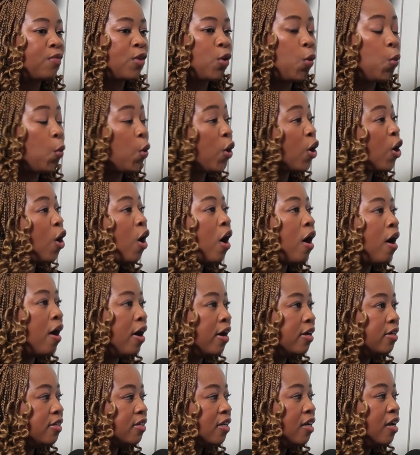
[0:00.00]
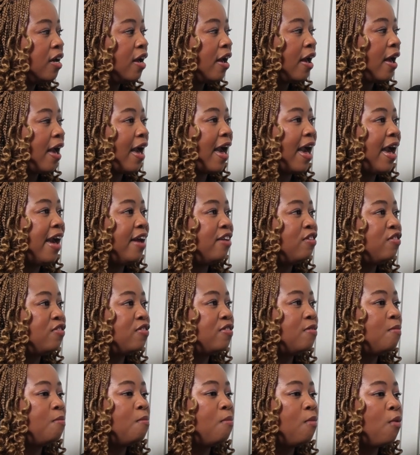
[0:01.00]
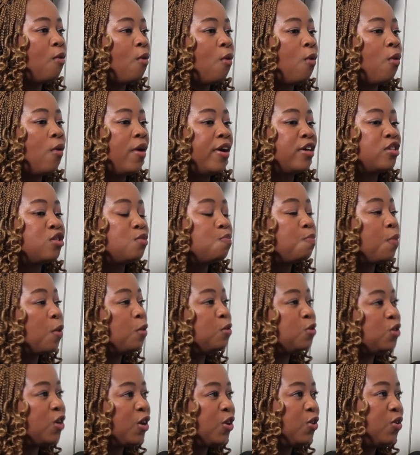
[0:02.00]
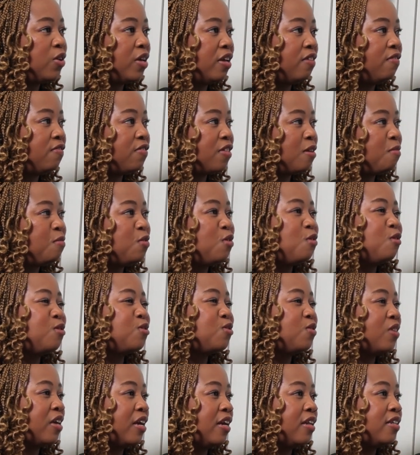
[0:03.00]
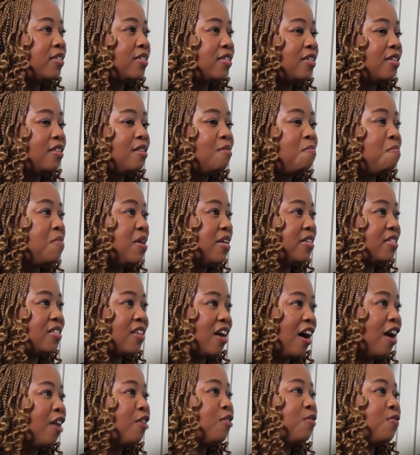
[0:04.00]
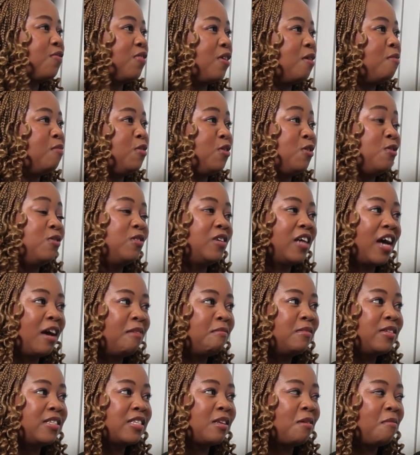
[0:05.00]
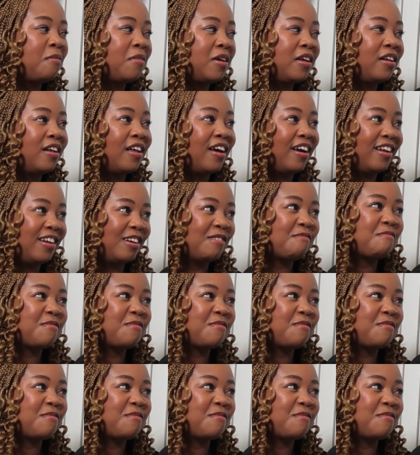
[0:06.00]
work hard, and the more exposure you give them, you also get the best out of them. Diamonds are made under